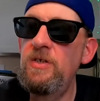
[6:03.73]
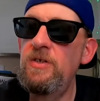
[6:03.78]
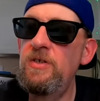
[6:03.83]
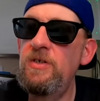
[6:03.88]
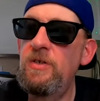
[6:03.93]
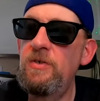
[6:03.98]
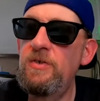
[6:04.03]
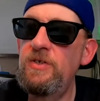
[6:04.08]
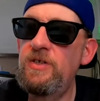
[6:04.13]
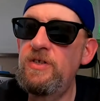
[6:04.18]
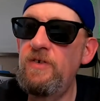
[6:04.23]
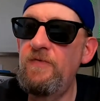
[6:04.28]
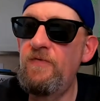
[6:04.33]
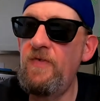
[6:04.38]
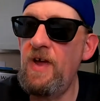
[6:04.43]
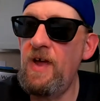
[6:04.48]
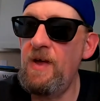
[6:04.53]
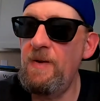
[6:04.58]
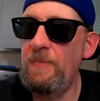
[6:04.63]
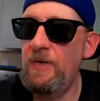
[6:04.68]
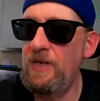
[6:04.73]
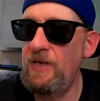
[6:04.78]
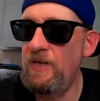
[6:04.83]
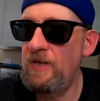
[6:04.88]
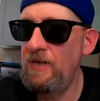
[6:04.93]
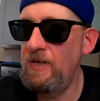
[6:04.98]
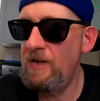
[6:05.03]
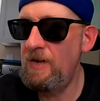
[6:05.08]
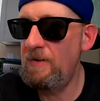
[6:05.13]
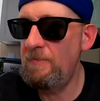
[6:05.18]
You know, it's your family
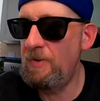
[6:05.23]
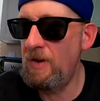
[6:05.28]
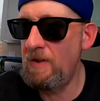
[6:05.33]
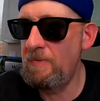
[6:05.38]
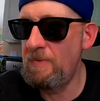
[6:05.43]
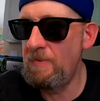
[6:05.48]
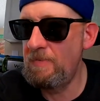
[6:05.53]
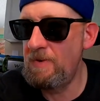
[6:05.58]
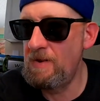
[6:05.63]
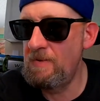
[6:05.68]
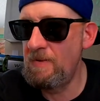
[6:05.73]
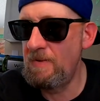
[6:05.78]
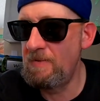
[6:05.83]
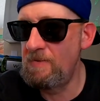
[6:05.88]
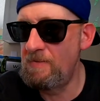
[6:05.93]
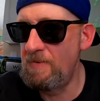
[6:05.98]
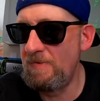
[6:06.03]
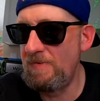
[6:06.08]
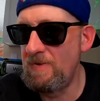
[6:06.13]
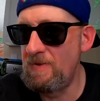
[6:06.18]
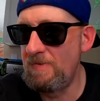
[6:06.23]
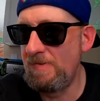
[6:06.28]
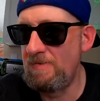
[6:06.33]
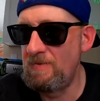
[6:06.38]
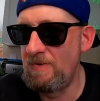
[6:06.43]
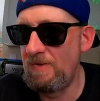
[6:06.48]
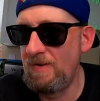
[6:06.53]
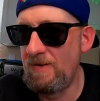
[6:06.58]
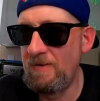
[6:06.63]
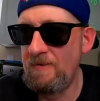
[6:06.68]
and blah, blah, blah, blah, blah,
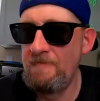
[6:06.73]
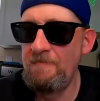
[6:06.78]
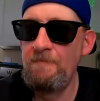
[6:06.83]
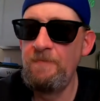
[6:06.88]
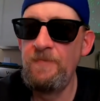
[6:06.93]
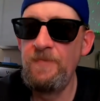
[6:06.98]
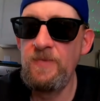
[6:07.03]
blah, blah.